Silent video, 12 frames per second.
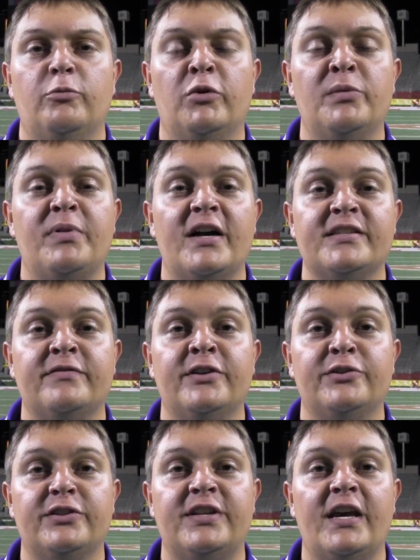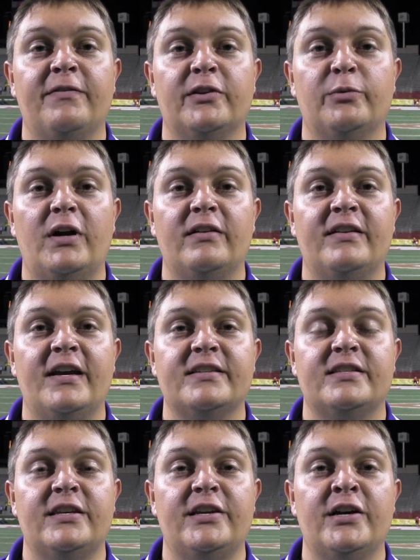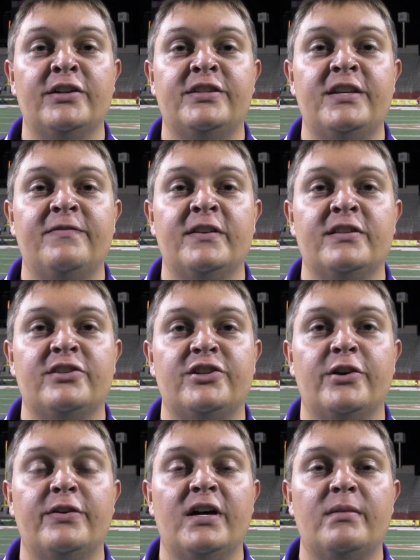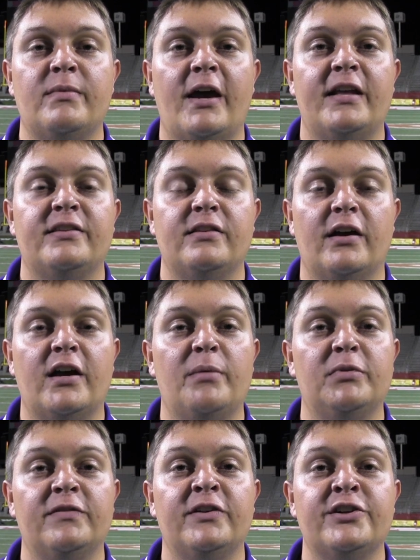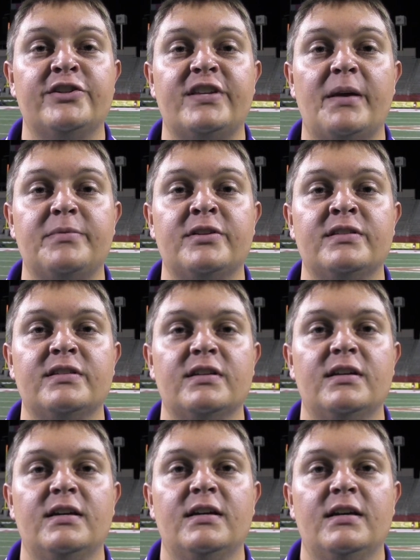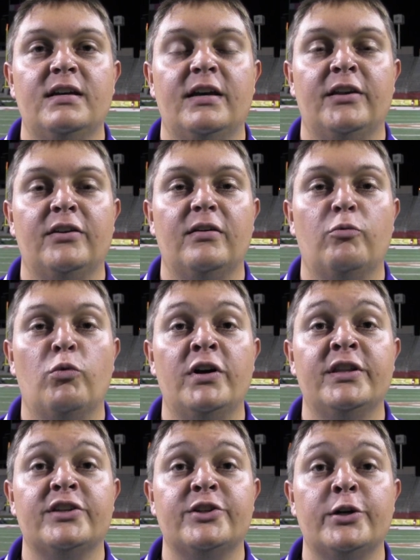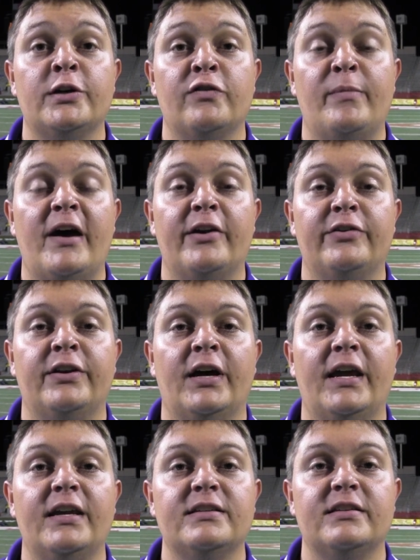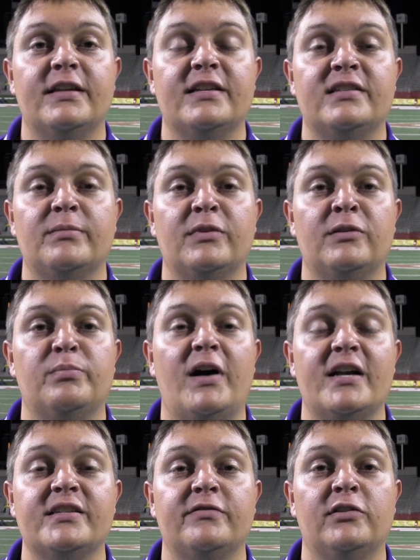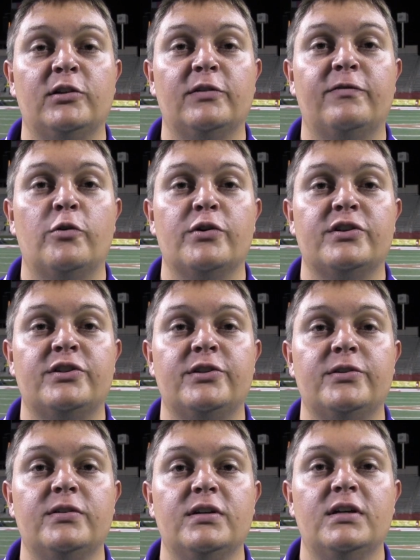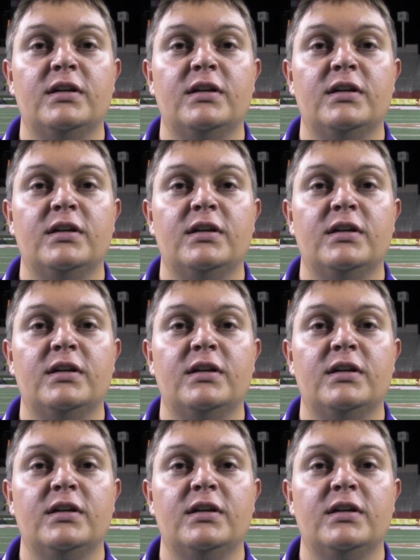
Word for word: One positive note to take for the Wildcats the young defense showed up, had a couple of interceptions, and won the turnover battle tonight. So that's something positive to look forward to